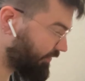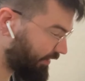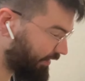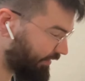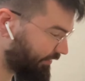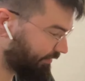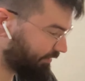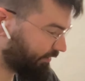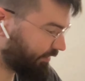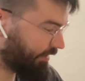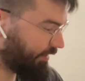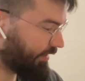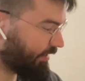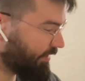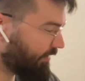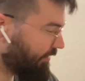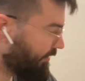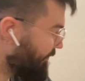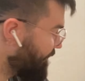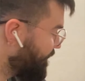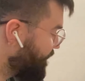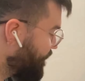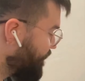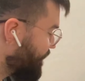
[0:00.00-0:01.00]
it. Like
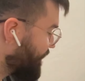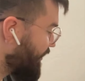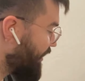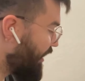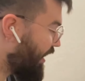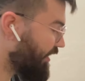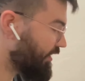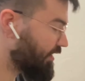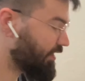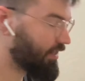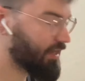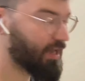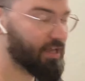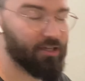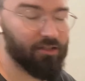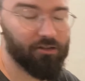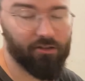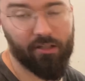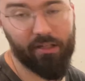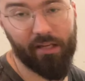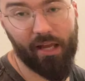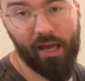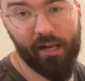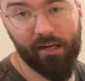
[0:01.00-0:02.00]
I can kind of
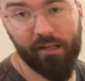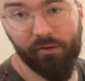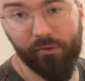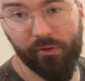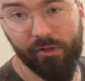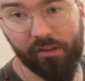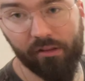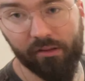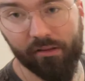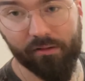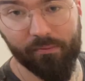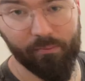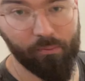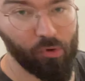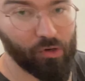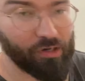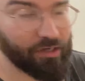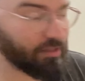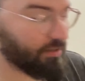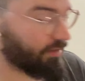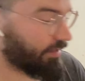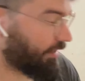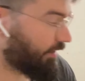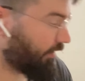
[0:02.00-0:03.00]
look at it with more
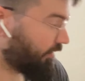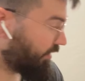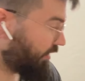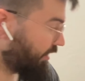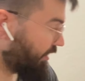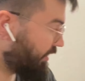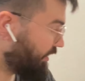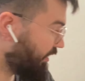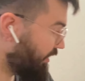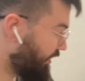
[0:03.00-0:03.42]
clarity than